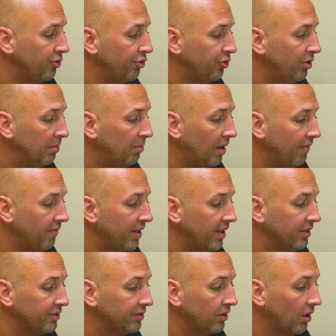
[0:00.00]
YouTube of
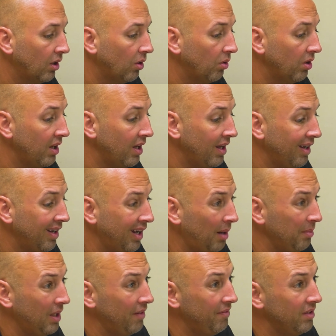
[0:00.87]
this, so
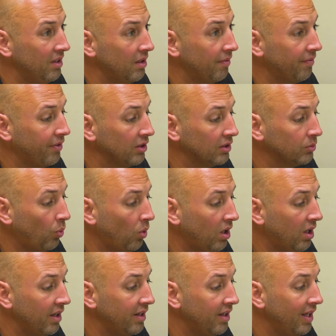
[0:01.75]
I'm giving you the first
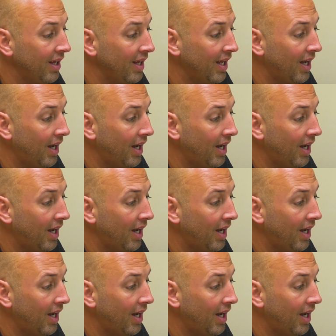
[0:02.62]
one.